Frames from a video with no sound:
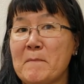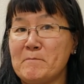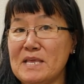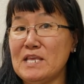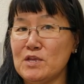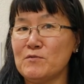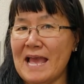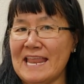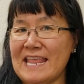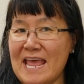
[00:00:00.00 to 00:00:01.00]

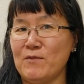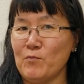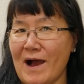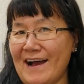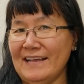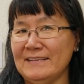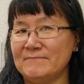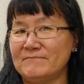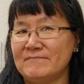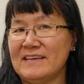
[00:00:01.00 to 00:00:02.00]
BUNNY.
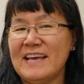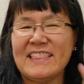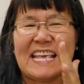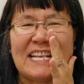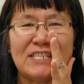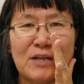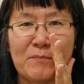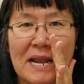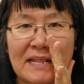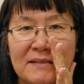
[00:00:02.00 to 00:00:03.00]
The Easter
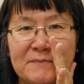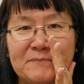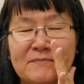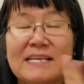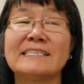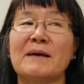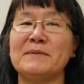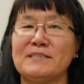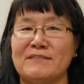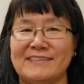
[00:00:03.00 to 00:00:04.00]
Bunny is coming
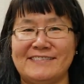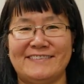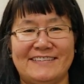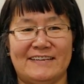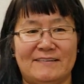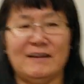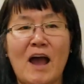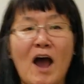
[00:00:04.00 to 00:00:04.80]
to our studio.